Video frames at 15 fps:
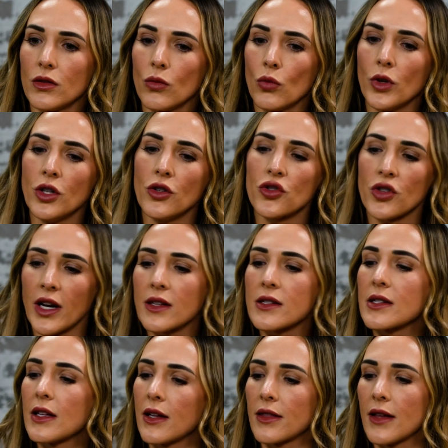when you
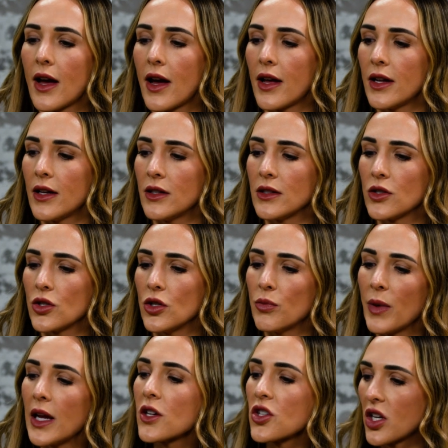translate that into
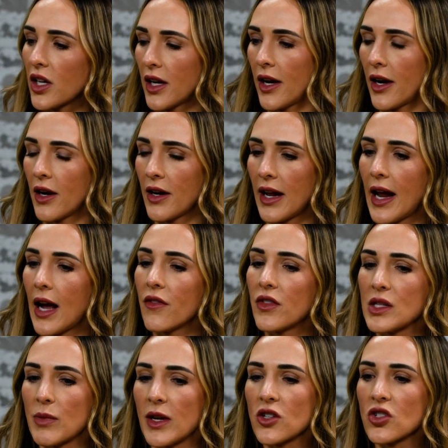patient care, and I have
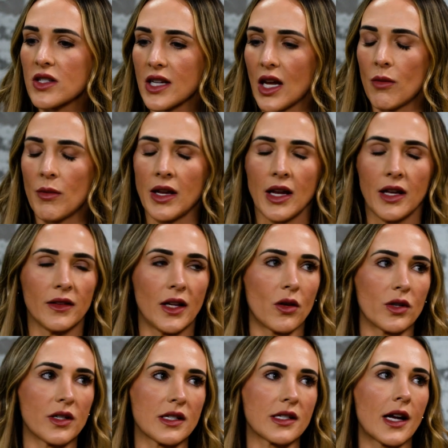these patients coming in, like
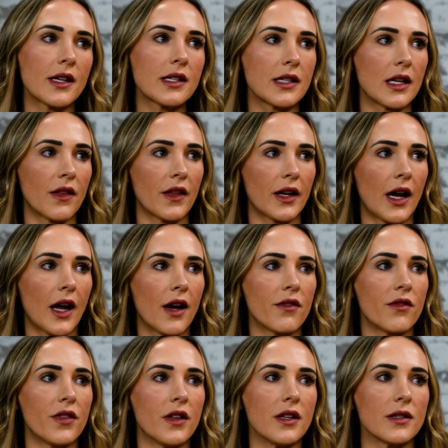we're discussing, that
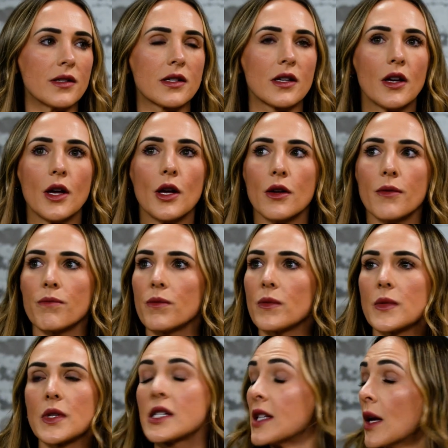have these
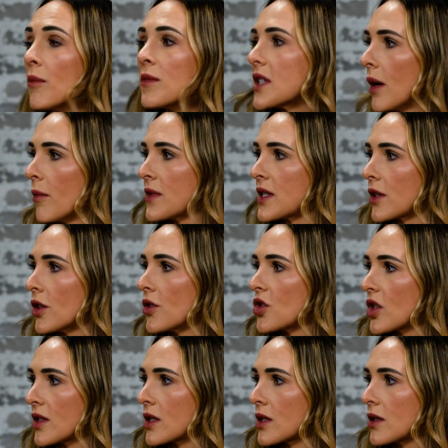symptoms that are
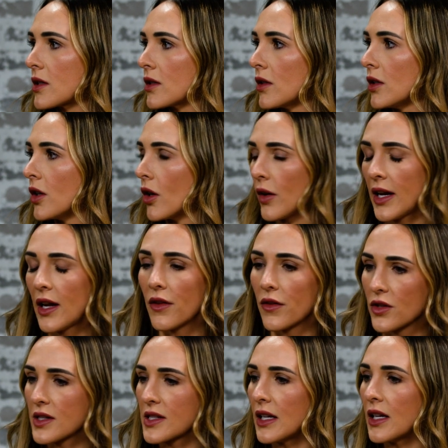just, again, they're
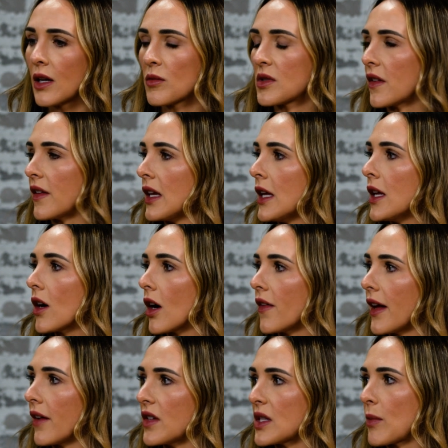sending them to the ER. They
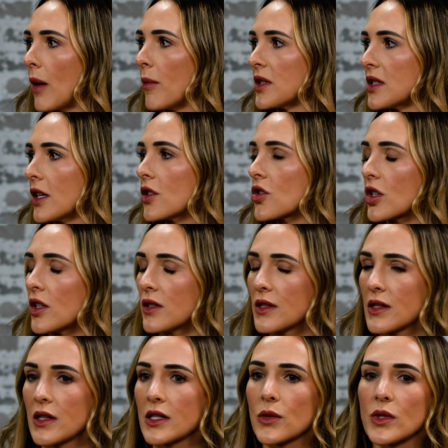have these palpitations.
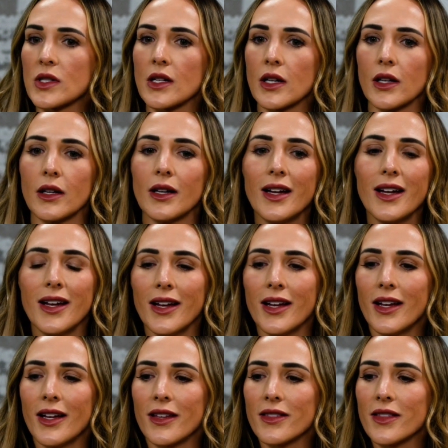This was a
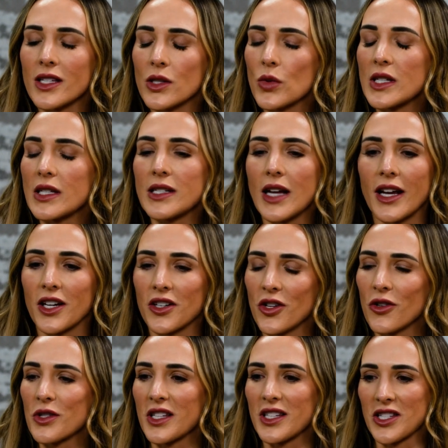
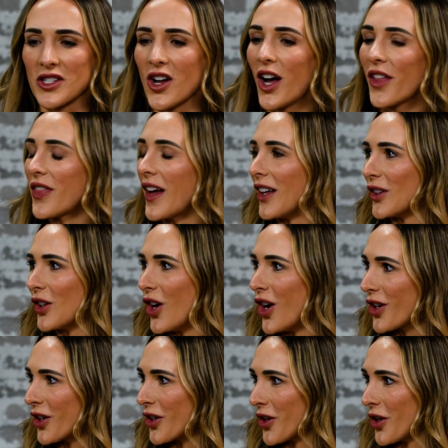diagnosis not that
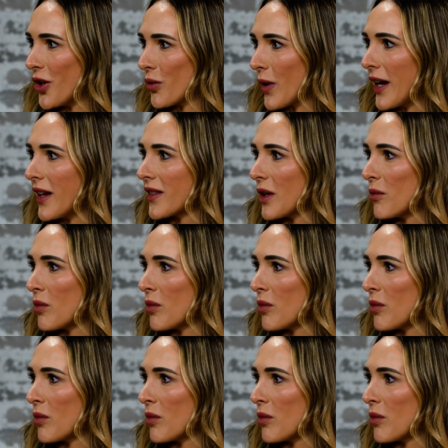long ago, right? That